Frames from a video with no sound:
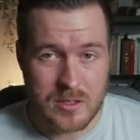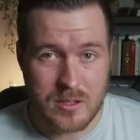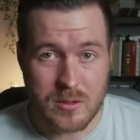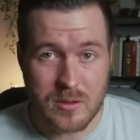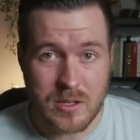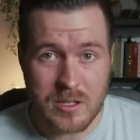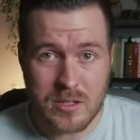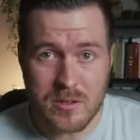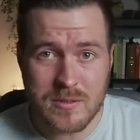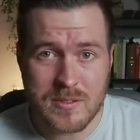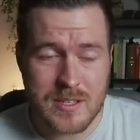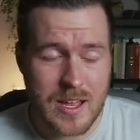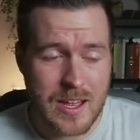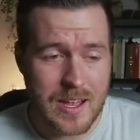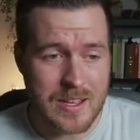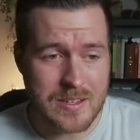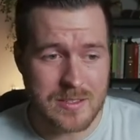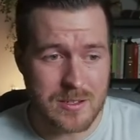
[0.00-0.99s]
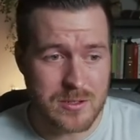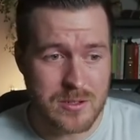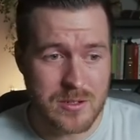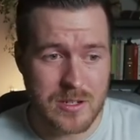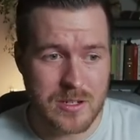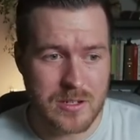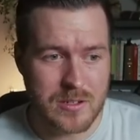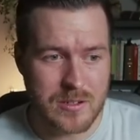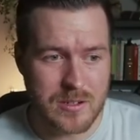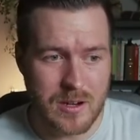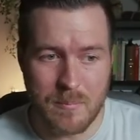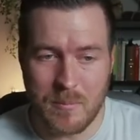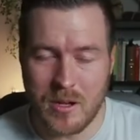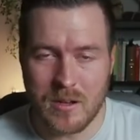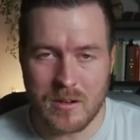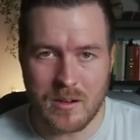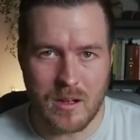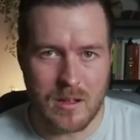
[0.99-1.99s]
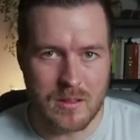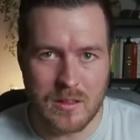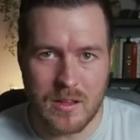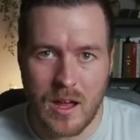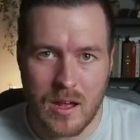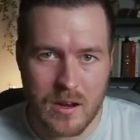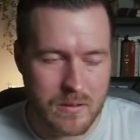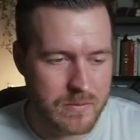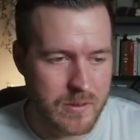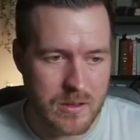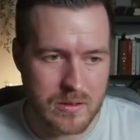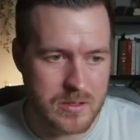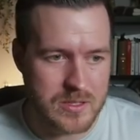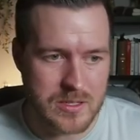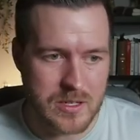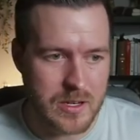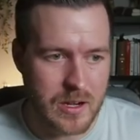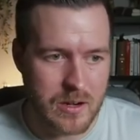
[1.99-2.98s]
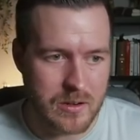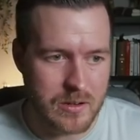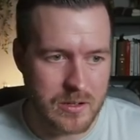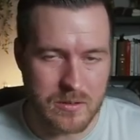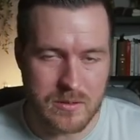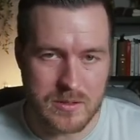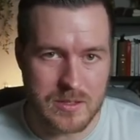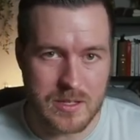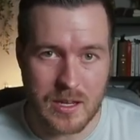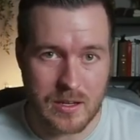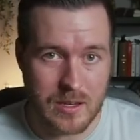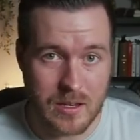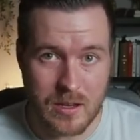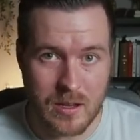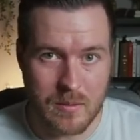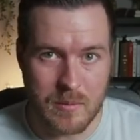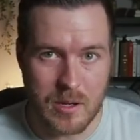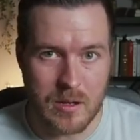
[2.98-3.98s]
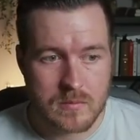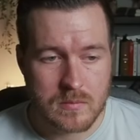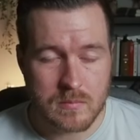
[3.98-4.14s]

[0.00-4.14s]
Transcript: You can use that as a trigger among a lot of other scenarios that can come up.